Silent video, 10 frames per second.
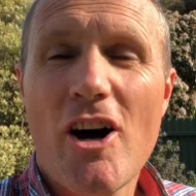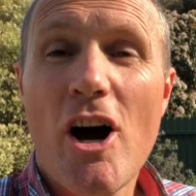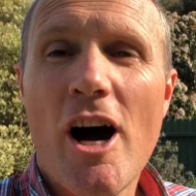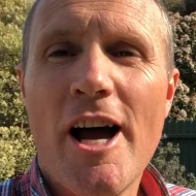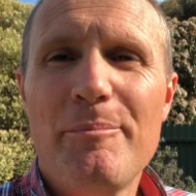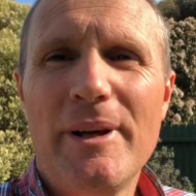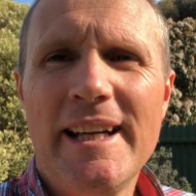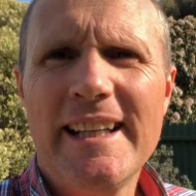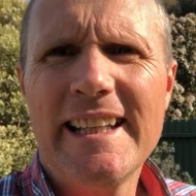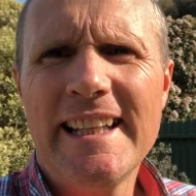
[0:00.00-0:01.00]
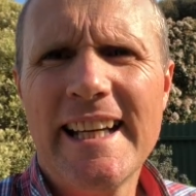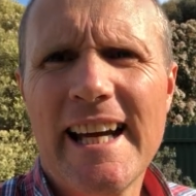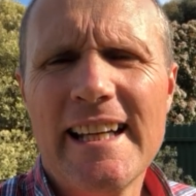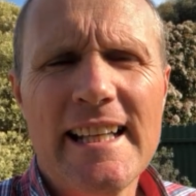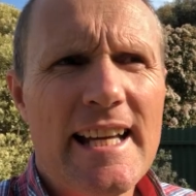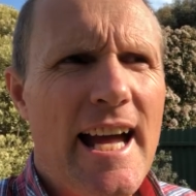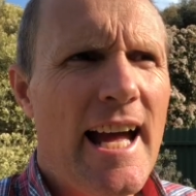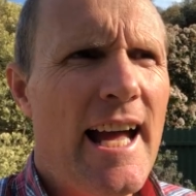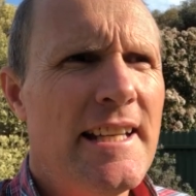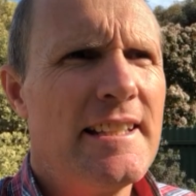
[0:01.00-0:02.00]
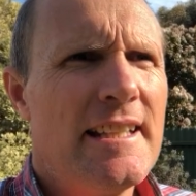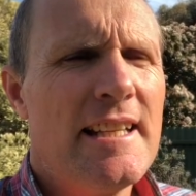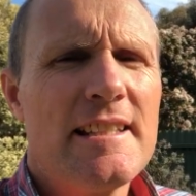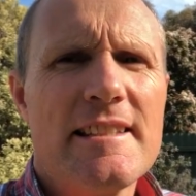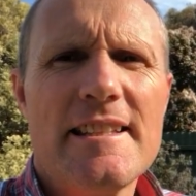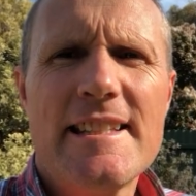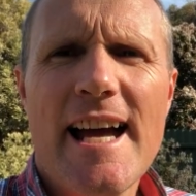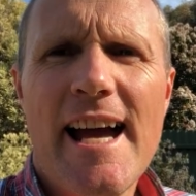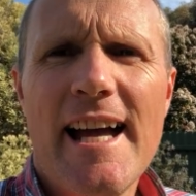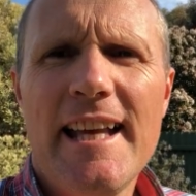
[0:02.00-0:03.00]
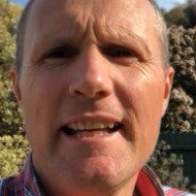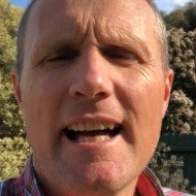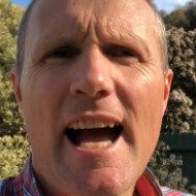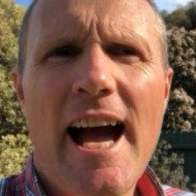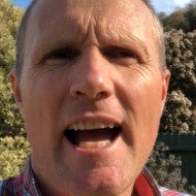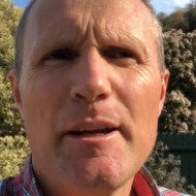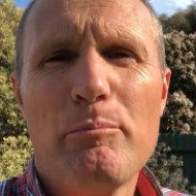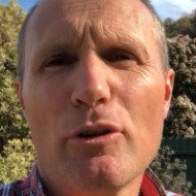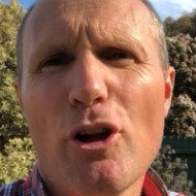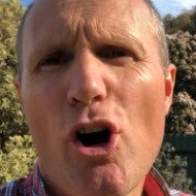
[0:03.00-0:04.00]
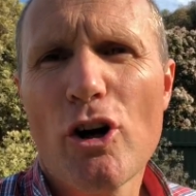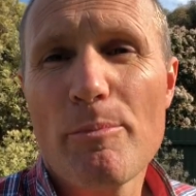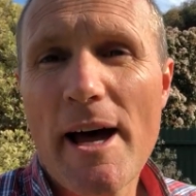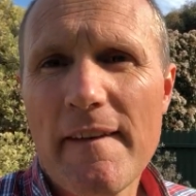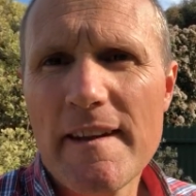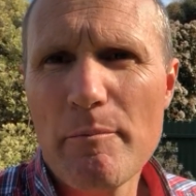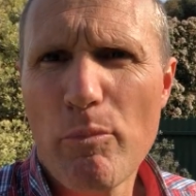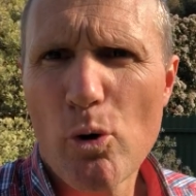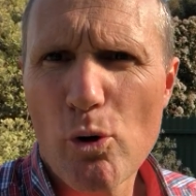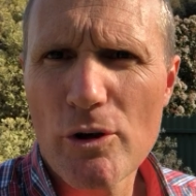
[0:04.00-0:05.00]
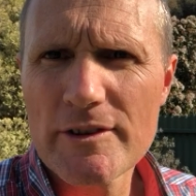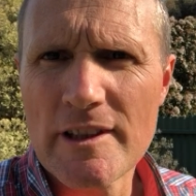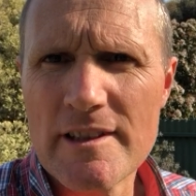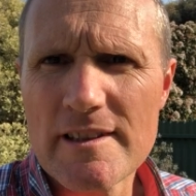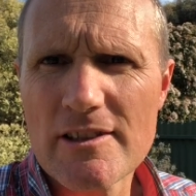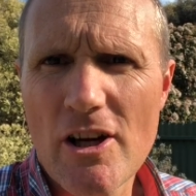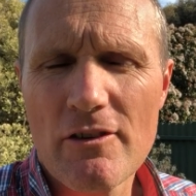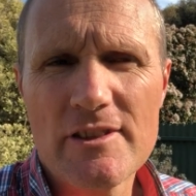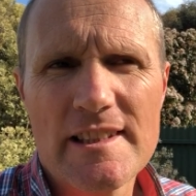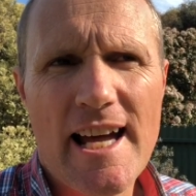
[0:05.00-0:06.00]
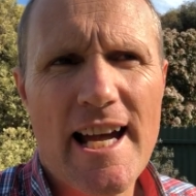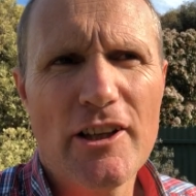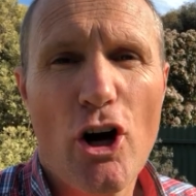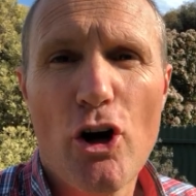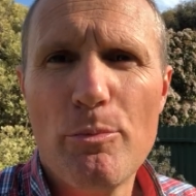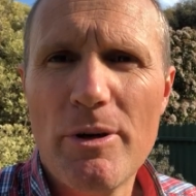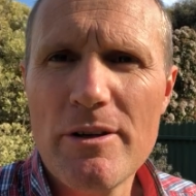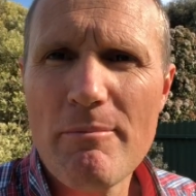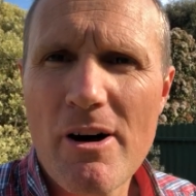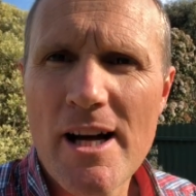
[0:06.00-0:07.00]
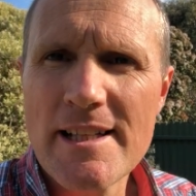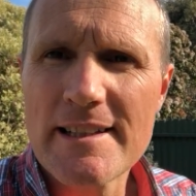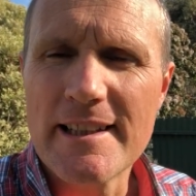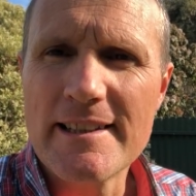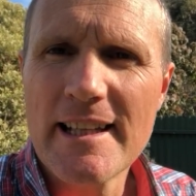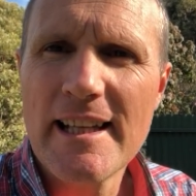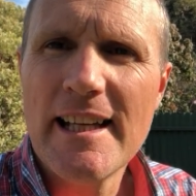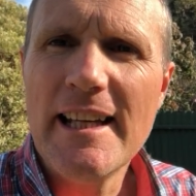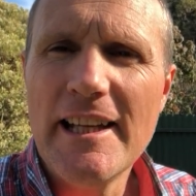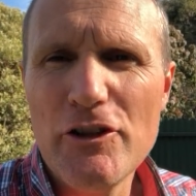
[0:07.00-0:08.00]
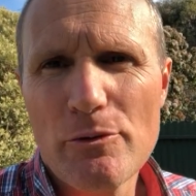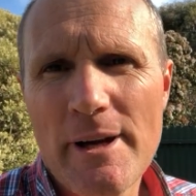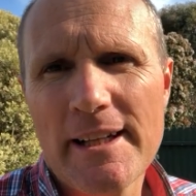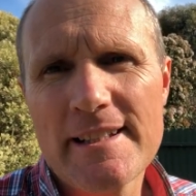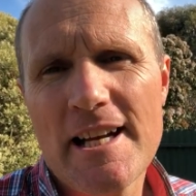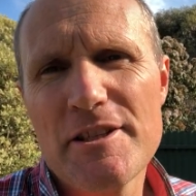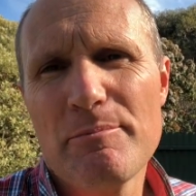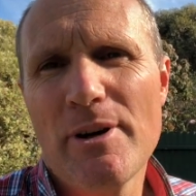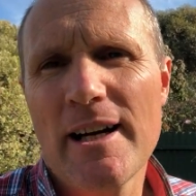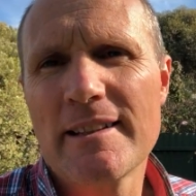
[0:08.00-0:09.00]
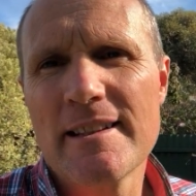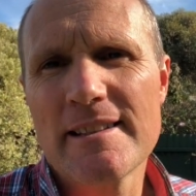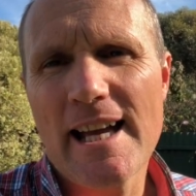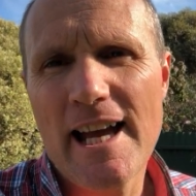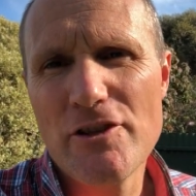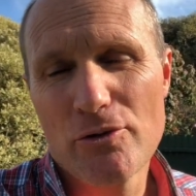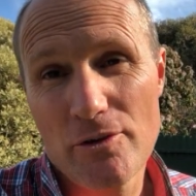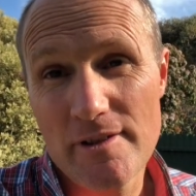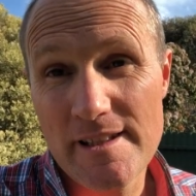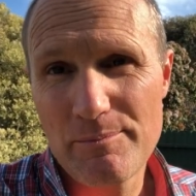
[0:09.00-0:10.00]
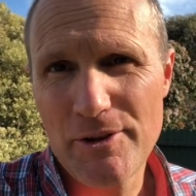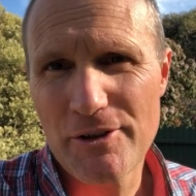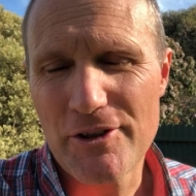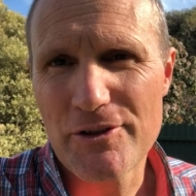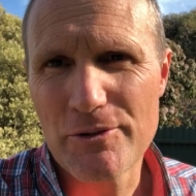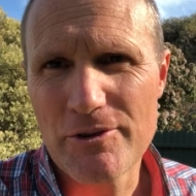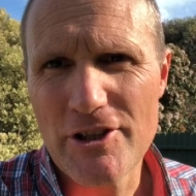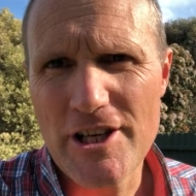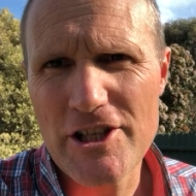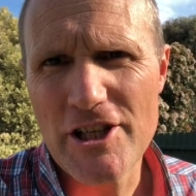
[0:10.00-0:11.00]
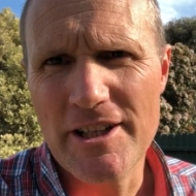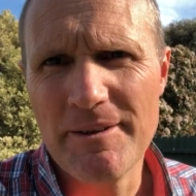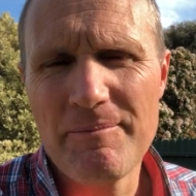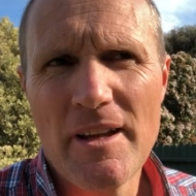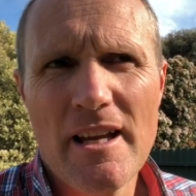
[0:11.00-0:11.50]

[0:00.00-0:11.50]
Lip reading: Hi, Peter here, and today a blog about the importance of staying open-minded in your meditation practice and your spiritual tradition,